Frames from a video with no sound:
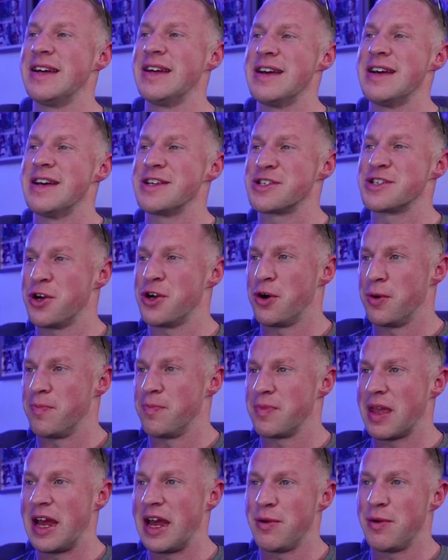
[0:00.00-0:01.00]
So
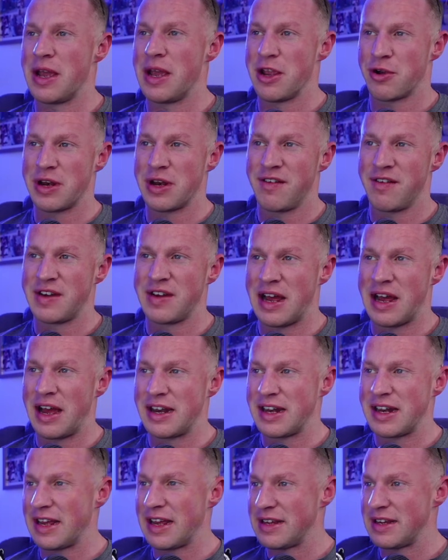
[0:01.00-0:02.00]
anyway, you can add
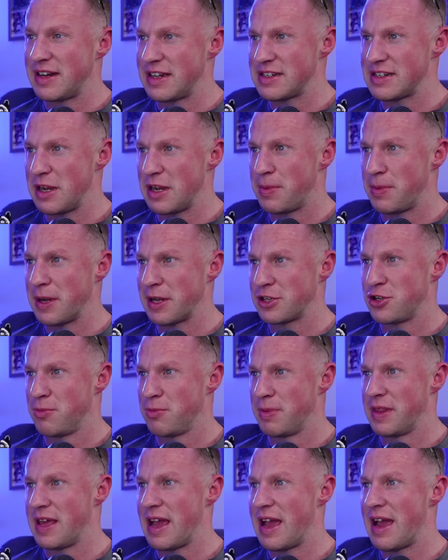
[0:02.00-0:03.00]
a nice little picture up
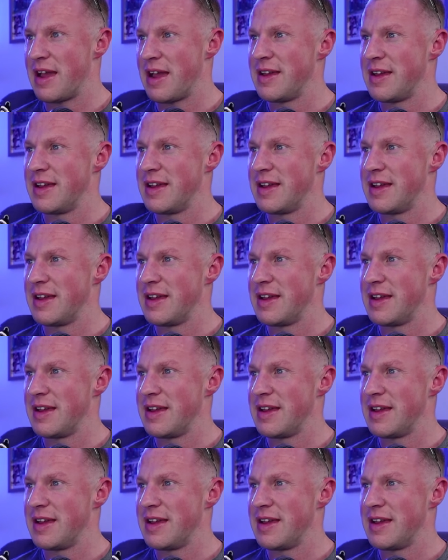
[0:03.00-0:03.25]
there,